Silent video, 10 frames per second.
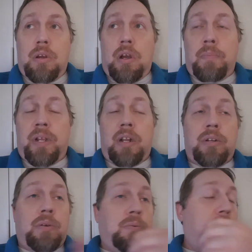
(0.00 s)
I mean, I
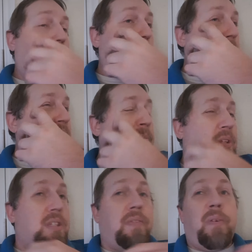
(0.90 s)
know a lot of some
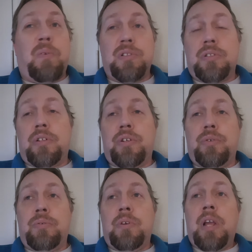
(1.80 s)
of the stuff he wants to
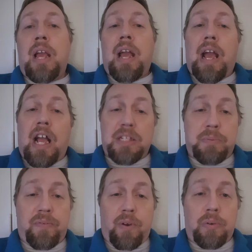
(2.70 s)
do has to
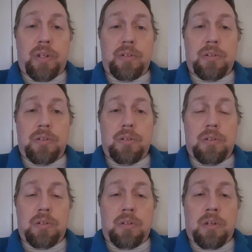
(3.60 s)
be voted,
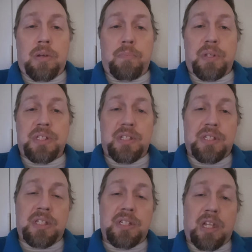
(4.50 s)
but since
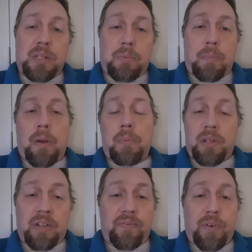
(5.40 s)
he's got the
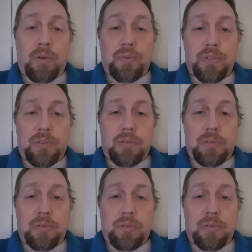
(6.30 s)
Republican vote,